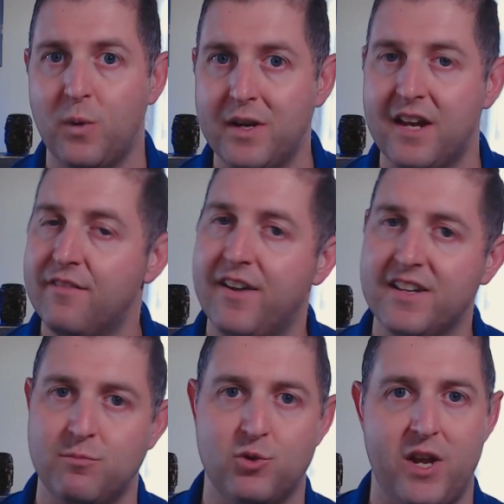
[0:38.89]
to identify
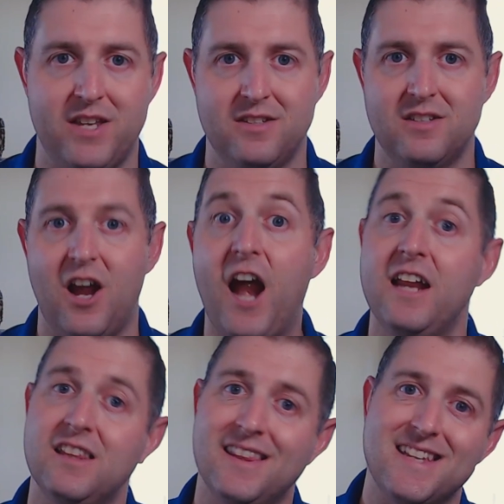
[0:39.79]
some trends. All
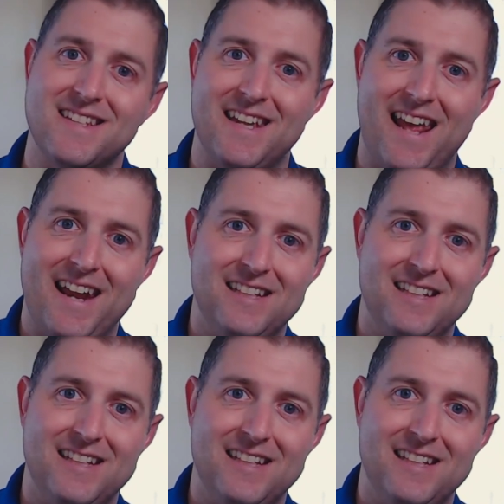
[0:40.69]
right, let's get at it.